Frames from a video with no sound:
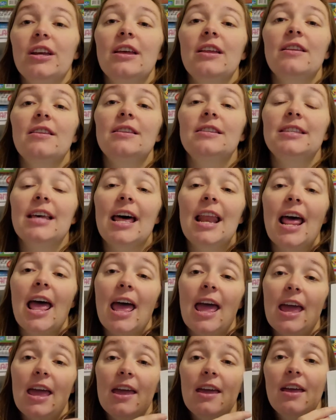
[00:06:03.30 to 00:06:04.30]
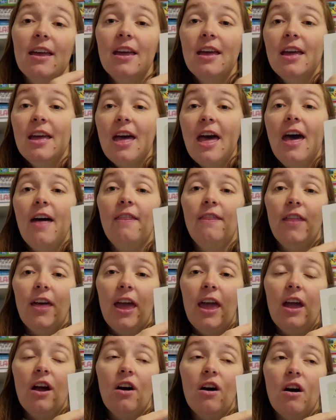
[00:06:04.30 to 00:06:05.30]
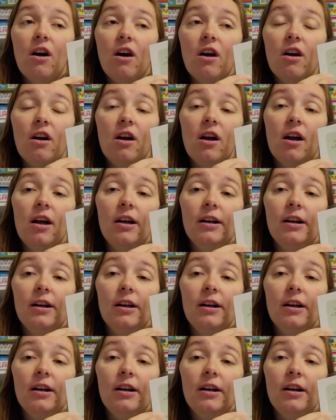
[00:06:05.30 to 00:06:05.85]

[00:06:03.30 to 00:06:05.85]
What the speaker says: in set A, and they are